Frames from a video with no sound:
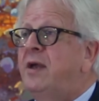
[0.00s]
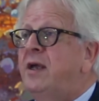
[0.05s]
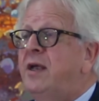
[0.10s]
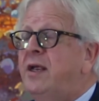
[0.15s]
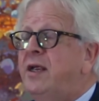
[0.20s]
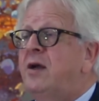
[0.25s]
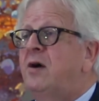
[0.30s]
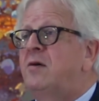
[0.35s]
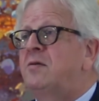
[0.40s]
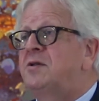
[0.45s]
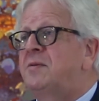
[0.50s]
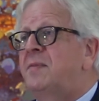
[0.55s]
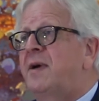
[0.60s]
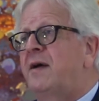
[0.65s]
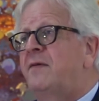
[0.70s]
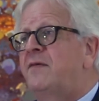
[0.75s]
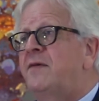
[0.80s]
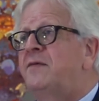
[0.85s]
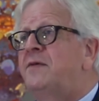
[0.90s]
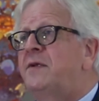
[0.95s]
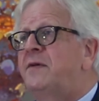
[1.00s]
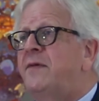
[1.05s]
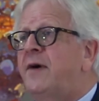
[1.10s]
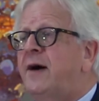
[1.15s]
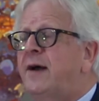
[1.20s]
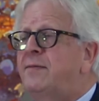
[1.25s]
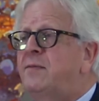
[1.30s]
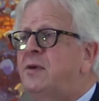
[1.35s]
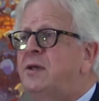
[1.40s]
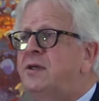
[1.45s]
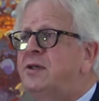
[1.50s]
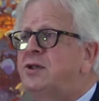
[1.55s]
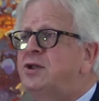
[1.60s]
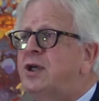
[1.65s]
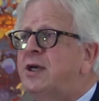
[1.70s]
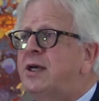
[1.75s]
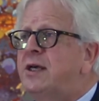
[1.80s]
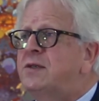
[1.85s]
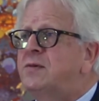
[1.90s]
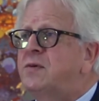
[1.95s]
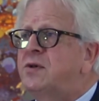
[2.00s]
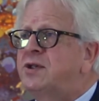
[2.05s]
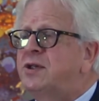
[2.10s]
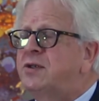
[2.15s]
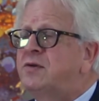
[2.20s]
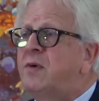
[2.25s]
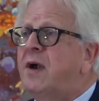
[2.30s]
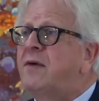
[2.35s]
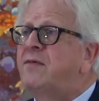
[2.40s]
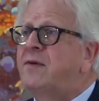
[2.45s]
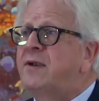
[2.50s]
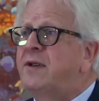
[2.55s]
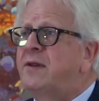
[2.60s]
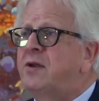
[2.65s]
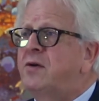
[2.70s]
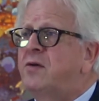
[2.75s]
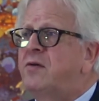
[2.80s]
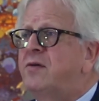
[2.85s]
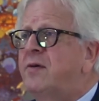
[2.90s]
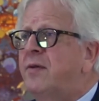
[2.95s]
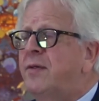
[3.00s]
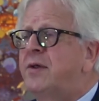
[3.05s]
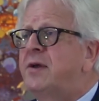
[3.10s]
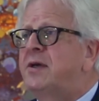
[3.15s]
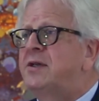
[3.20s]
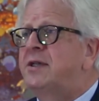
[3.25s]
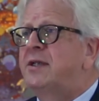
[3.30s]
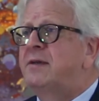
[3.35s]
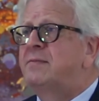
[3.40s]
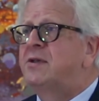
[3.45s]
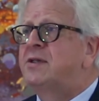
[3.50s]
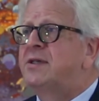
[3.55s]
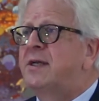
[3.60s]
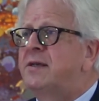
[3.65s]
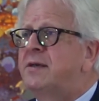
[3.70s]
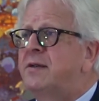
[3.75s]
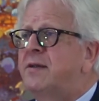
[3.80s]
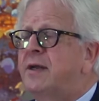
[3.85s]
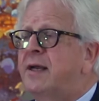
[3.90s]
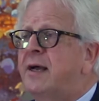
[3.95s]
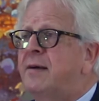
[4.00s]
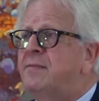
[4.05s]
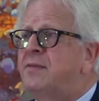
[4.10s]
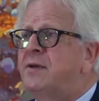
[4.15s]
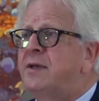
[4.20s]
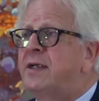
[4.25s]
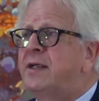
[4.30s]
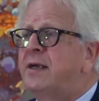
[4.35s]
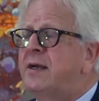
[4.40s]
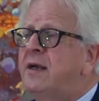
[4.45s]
He holds about 55 million shares, which is roughly in the order of 13% of the company.